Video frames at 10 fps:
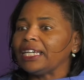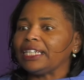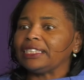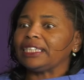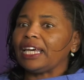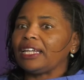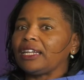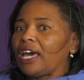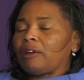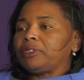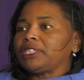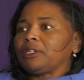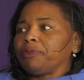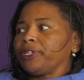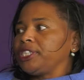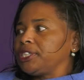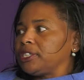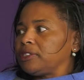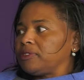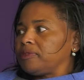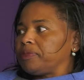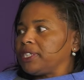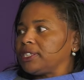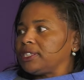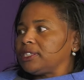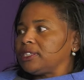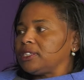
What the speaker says: is that I'm just appreciative, because